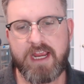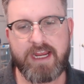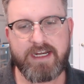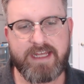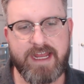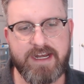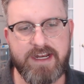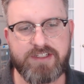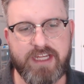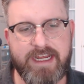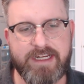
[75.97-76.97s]
in
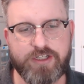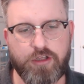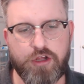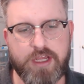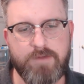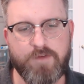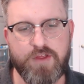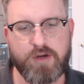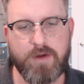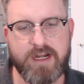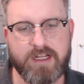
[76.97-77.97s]
candidates, each looking for
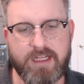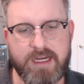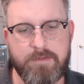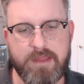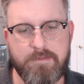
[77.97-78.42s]
their way to claim